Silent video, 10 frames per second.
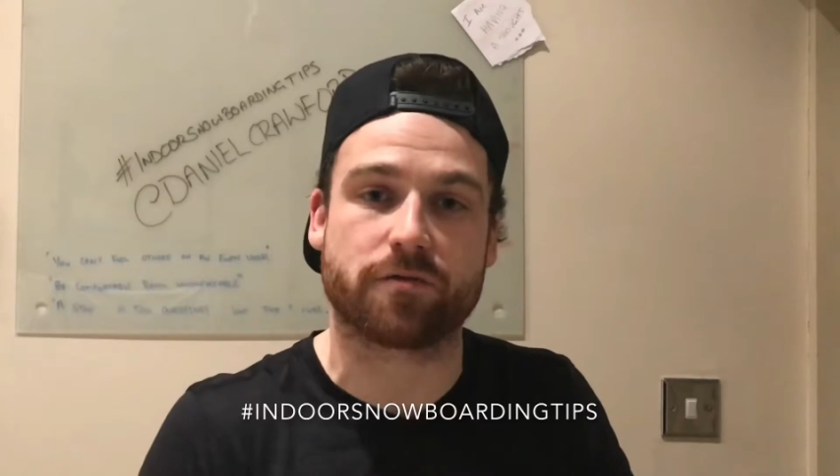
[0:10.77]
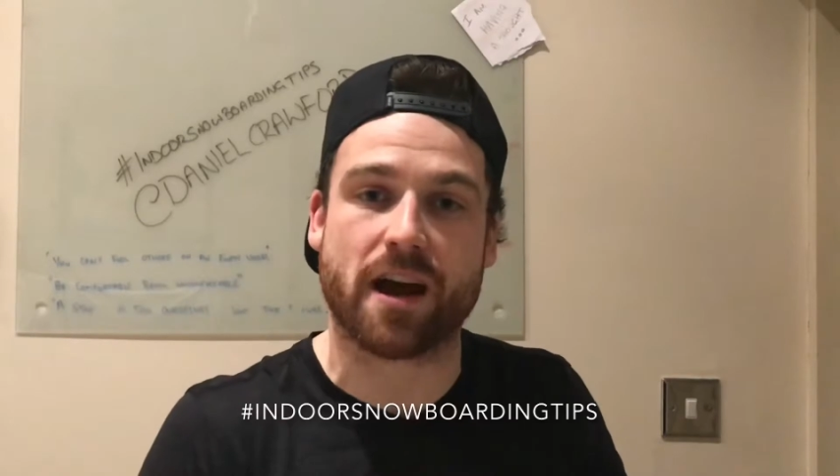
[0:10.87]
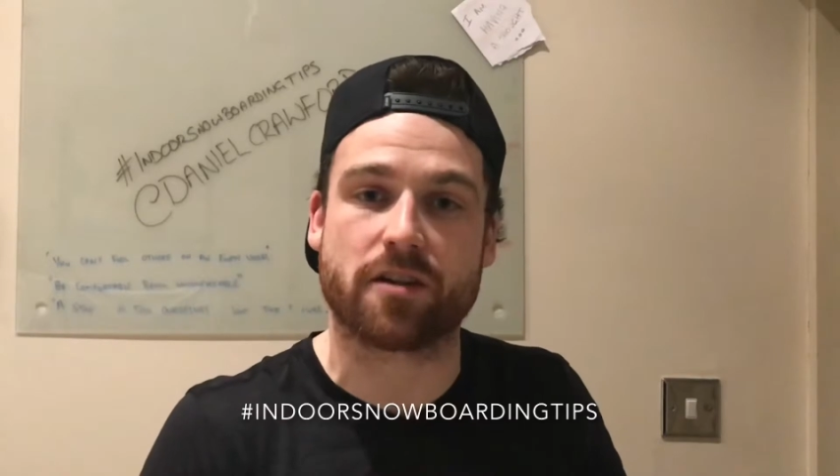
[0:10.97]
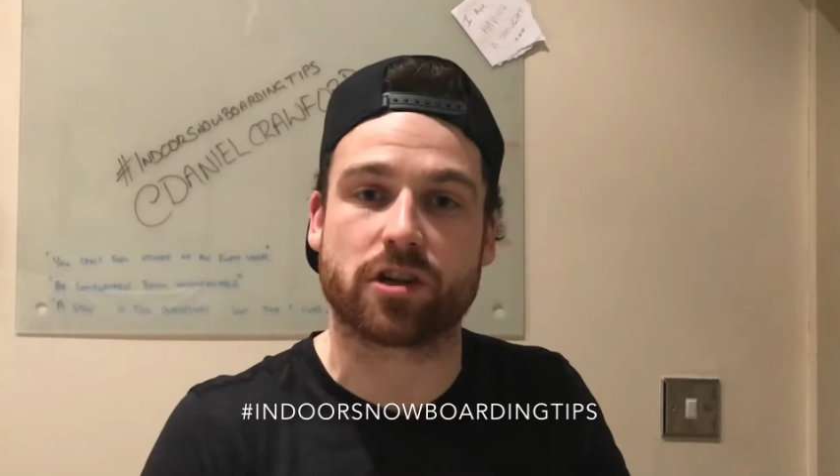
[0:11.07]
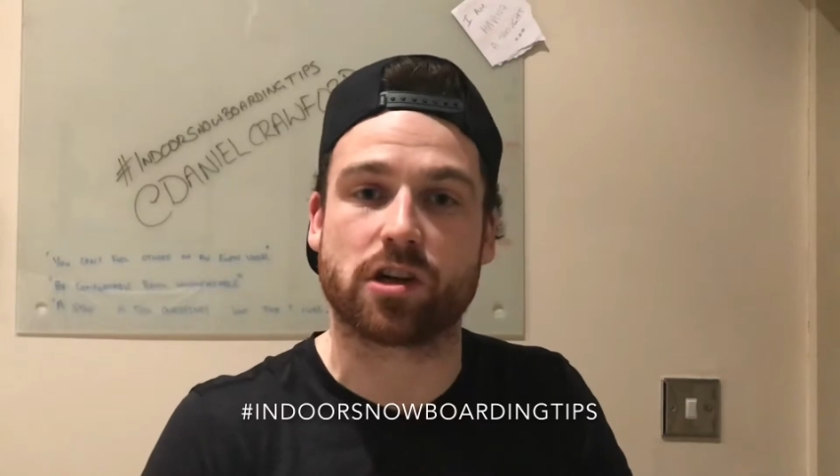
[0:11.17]

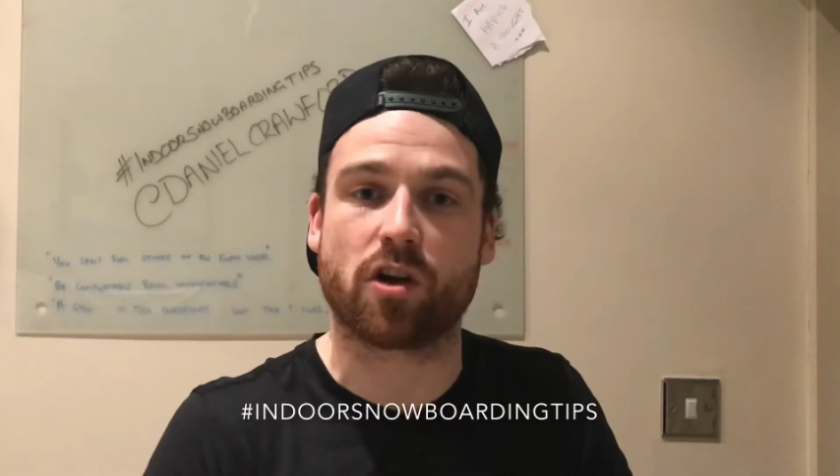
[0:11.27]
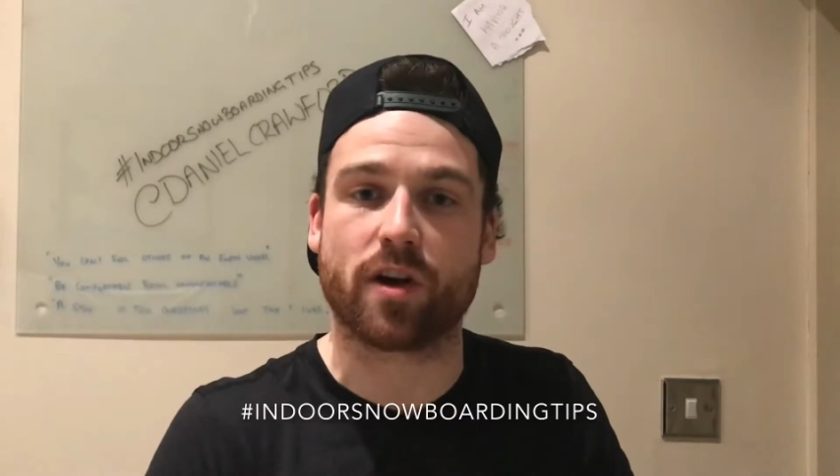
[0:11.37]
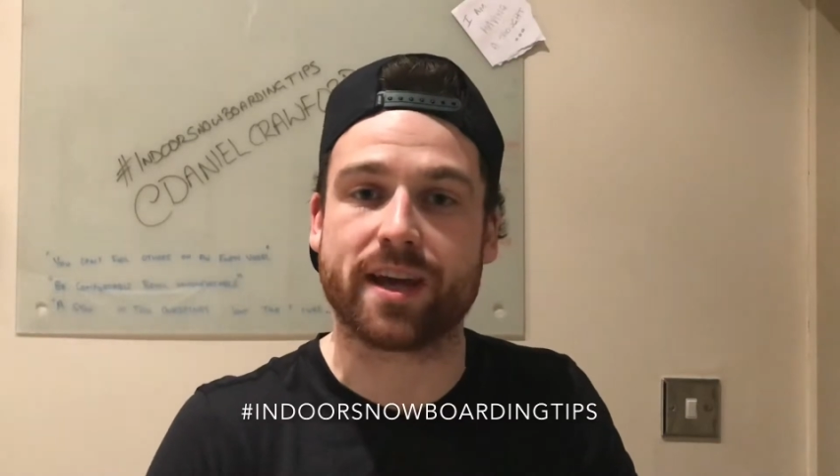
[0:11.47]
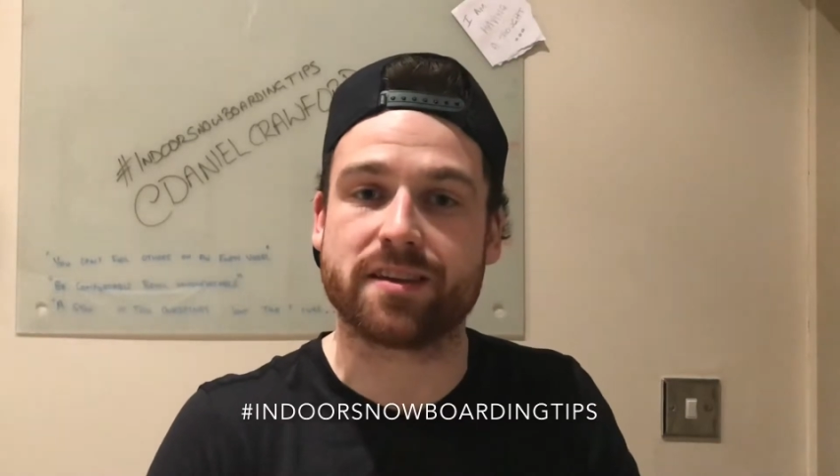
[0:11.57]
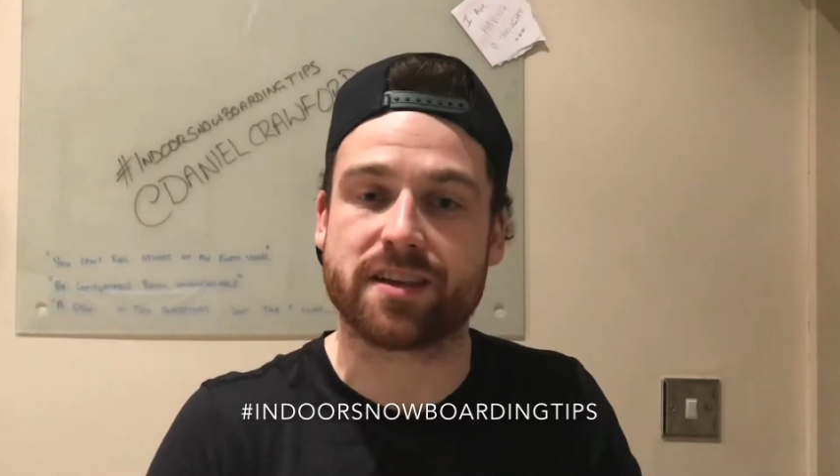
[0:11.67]
round a
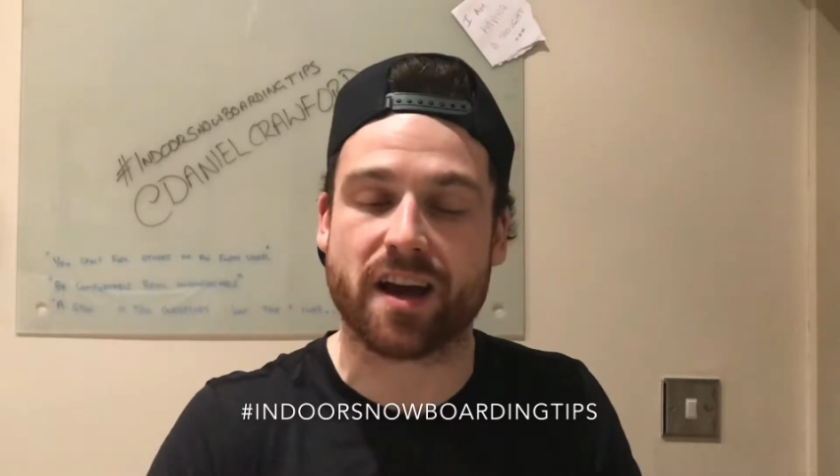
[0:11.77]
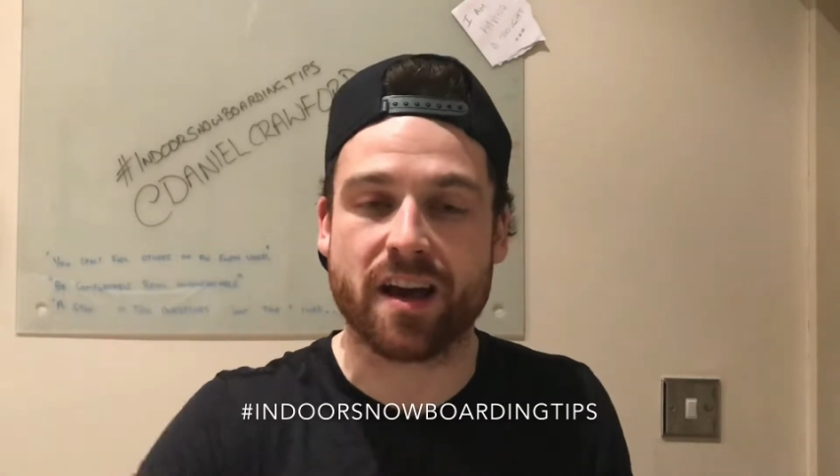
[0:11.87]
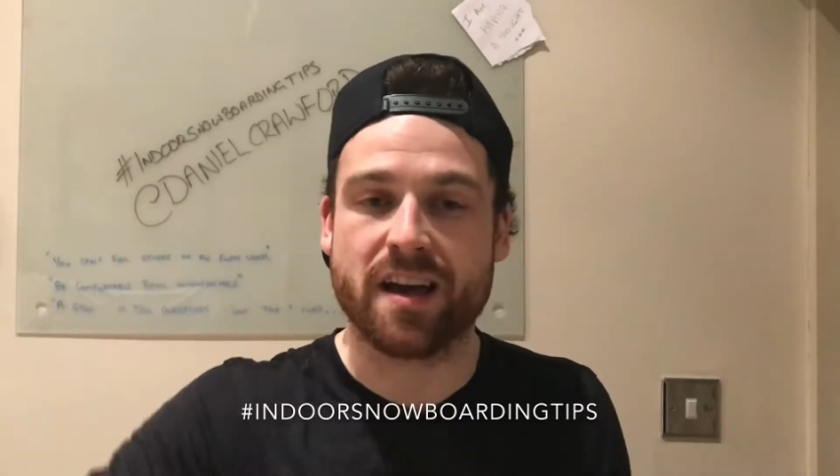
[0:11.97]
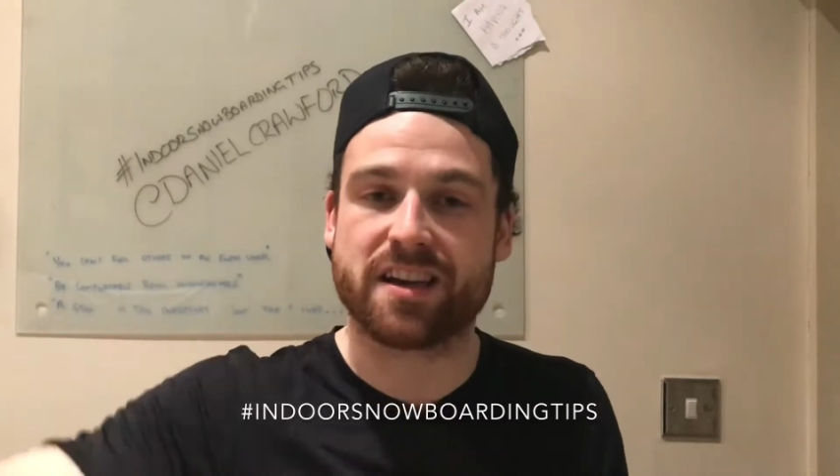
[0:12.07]
lot easier.